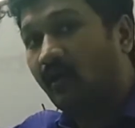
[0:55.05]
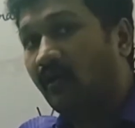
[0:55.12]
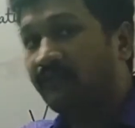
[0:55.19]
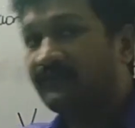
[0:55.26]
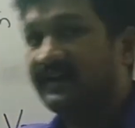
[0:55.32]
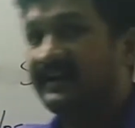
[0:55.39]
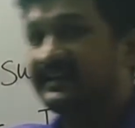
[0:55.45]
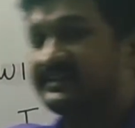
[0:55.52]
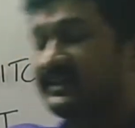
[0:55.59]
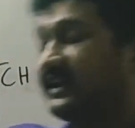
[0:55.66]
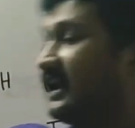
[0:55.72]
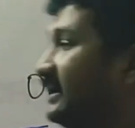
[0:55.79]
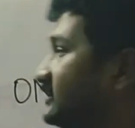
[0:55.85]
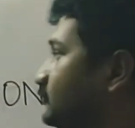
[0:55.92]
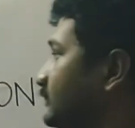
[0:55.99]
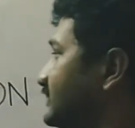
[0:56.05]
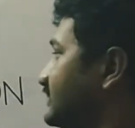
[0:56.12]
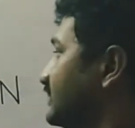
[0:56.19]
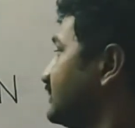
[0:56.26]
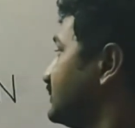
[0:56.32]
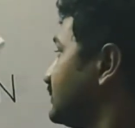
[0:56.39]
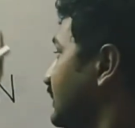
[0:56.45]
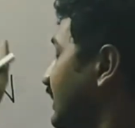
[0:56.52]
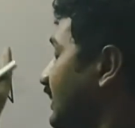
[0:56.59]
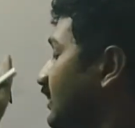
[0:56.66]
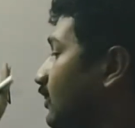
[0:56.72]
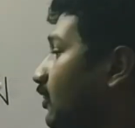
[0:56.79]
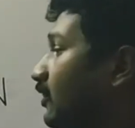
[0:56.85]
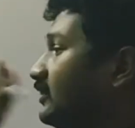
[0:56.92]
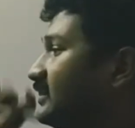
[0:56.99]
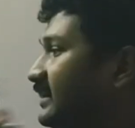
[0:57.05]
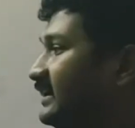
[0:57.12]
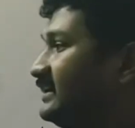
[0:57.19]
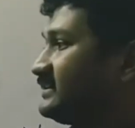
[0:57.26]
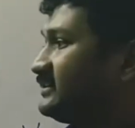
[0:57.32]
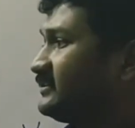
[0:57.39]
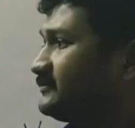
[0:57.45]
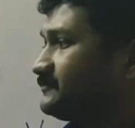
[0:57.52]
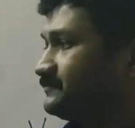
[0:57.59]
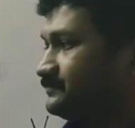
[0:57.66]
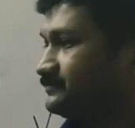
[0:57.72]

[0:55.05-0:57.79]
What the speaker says: off condition and switch is on condition.